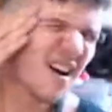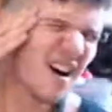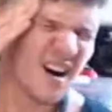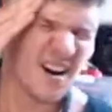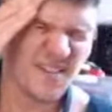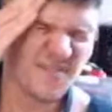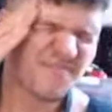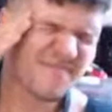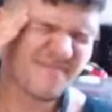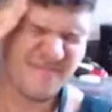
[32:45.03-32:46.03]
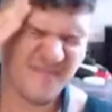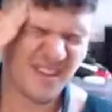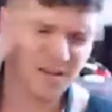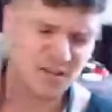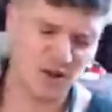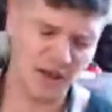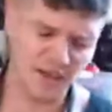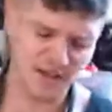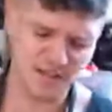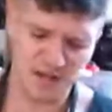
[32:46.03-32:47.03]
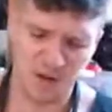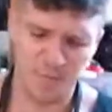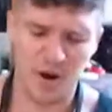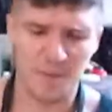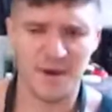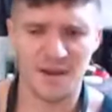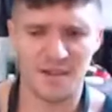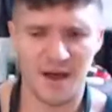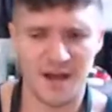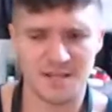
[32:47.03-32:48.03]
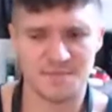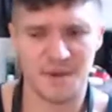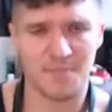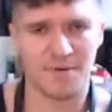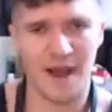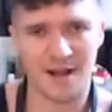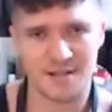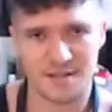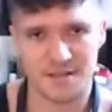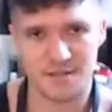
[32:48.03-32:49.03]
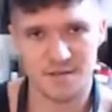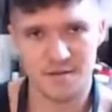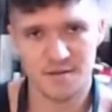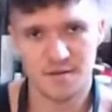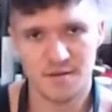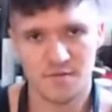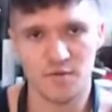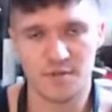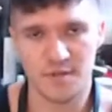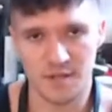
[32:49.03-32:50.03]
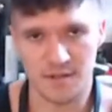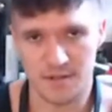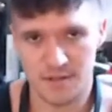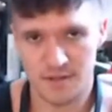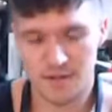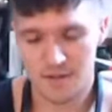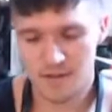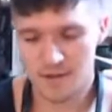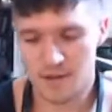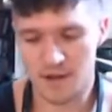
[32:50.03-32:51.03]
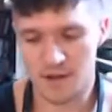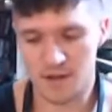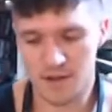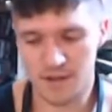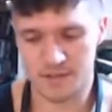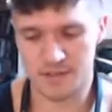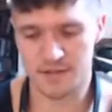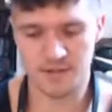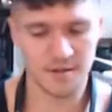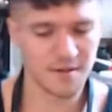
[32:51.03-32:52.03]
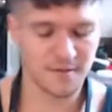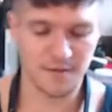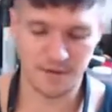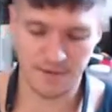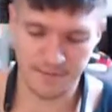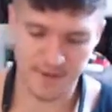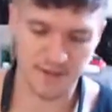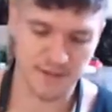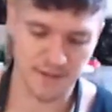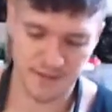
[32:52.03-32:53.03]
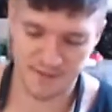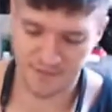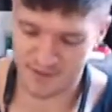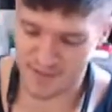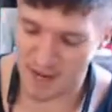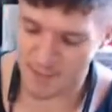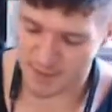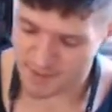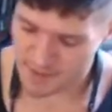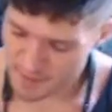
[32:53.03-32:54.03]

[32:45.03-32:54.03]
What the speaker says: So I like to compartmentalize my practice routines into different segments.